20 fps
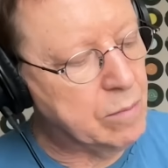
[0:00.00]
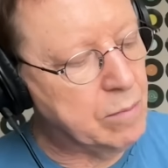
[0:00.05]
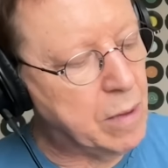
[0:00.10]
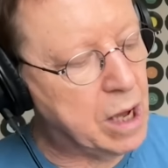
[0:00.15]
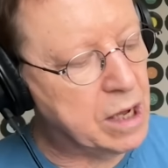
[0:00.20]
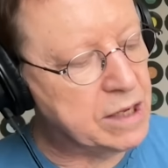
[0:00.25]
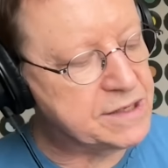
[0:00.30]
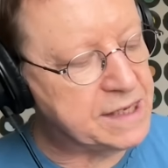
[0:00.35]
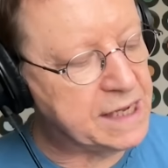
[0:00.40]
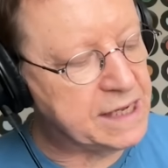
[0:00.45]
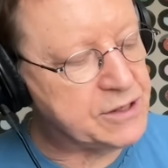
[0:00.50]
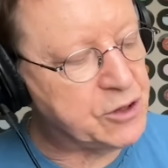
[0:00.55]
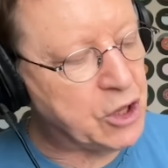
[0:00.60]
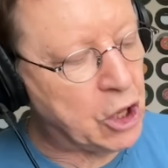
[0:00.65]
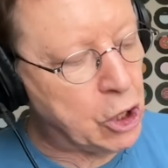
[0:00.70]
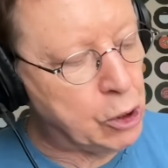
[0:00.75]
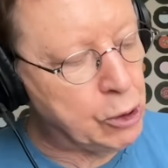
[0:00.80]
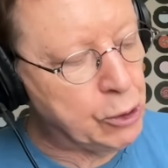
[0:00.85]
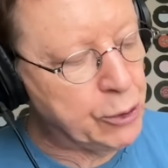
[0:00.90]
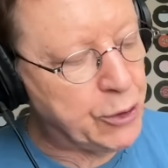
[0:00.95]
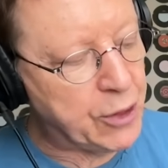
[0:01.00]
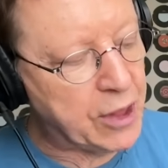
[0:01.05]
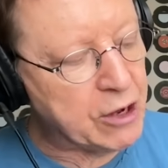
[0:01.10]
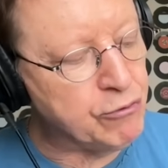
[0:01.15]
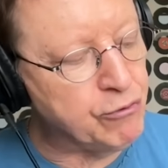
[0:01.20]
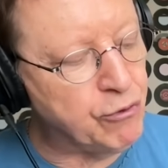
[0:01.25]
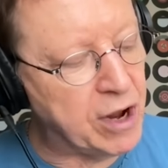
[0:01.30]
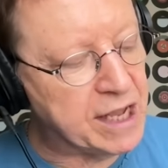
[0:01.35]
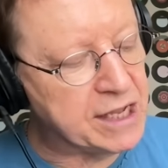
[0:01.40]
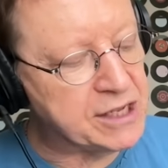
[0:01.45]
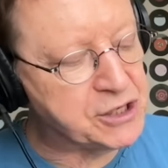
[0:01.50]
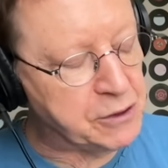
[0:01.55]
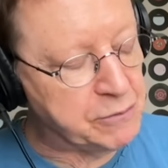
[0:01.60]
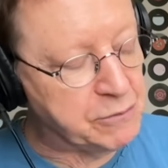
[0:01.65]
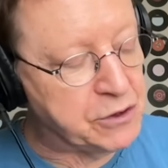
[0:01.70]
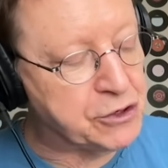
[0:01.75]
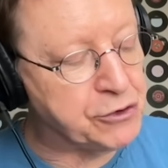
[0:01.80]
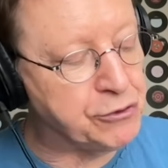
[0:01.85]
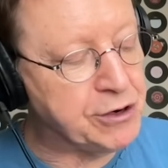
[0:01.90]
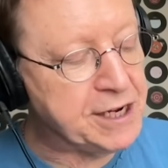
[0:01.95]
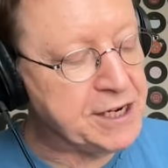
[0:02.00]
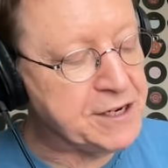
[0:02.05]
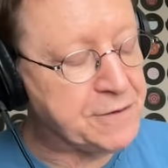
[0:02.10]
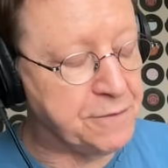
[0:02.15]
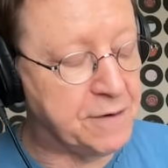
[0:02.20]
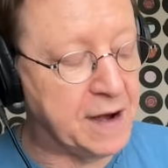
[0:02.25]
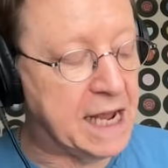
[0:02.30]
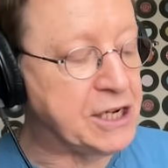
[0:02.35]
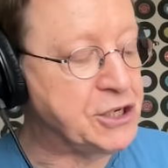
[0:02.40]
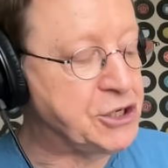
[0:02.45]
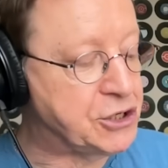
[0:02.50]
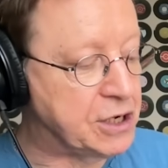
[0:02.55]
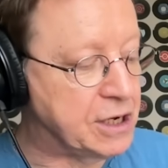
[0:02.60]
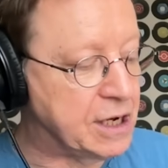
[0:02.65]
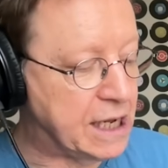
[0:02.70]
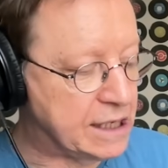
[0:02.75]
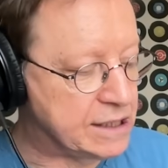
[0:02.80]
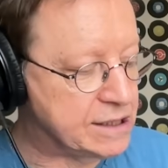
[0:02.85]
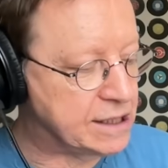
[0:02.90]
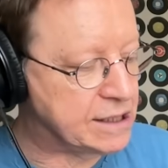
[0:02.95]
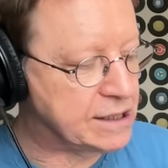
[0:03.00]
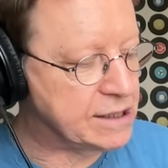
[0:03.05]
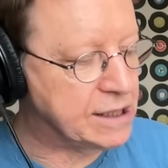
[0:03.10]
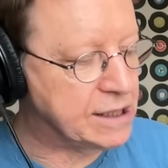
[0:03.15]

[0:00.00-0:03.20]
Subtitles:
Mark says the whole thing reeks of greedflation, is his